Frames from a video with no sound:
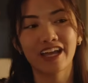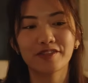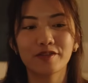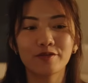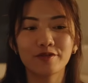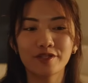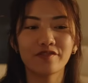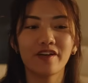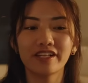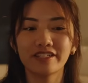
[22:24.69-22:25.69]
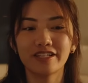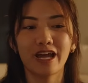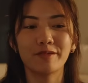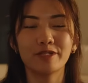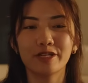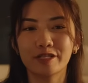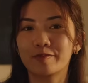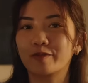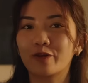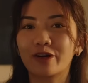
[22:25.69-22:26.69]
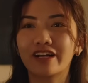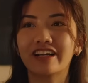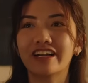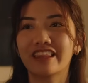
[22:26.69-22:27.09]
And so just finding time to explore